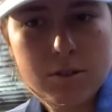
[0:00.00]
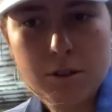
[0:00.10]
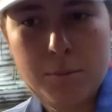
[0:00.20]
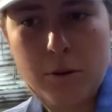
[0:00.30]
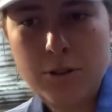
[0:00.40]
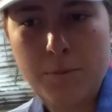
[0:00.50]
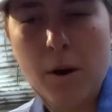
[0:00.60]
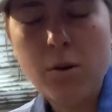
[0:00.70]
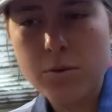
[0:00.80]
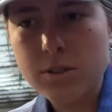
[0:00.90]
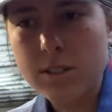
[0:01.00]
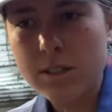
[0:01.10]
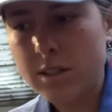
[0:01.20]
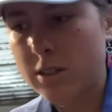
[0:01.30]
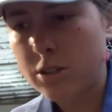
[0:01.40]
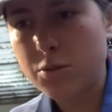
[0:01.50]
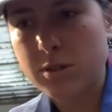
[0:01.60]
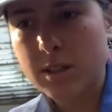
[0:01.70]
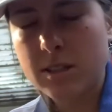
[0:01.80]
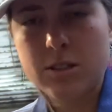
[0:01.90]
or postponed due
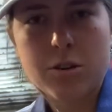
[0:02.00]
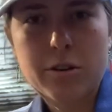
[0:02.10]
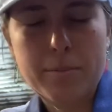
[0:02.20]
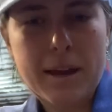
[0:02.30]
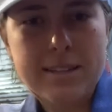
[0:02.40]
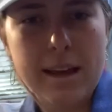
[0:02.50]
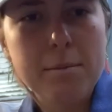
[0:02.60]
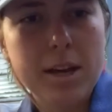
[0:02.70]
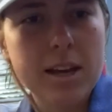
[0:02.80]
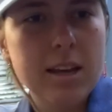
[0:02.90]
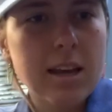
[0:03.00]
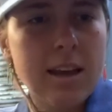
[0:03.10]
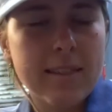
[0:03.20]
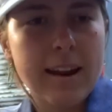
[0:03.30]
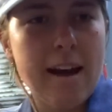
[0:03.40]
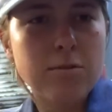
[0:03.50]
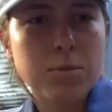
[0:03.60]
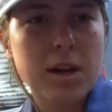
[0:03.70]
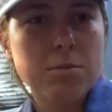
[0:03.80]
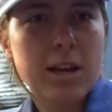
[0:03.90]
to this current pandemic that haven't
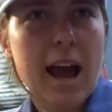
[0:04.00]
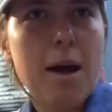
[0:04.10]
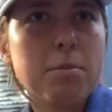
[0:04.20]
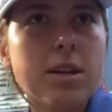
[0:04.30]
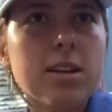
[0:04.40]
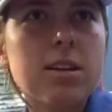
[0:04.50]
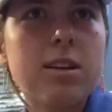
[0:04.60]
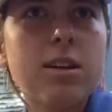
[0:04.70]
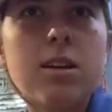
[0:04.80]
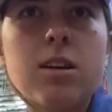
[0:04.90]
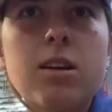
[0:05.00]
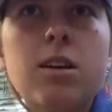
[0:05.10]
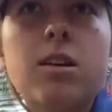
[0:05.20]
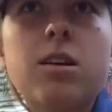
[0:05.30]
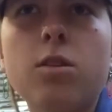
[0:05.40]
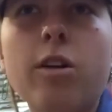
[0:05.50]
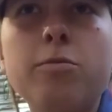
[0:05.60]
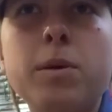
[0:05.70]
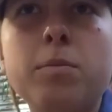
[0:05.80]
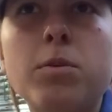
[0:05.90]
been able to happen, a lot of
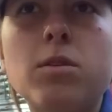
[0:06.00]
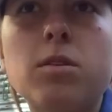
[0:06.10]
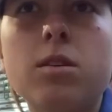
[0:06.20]
people